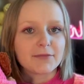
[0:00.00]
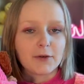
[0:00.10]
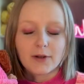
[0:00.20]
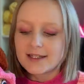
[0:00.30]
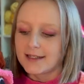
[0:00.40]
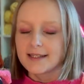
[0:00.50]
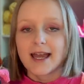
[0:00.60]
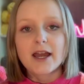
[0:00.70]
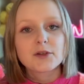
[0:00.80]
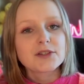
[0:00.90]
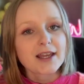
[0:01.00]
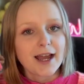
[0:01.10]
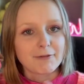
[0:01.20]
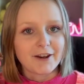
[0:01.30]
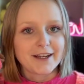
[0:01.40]
once it's out,
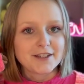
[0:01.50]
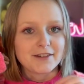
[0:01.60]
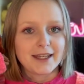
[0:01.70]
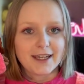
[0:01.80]
I'm going to link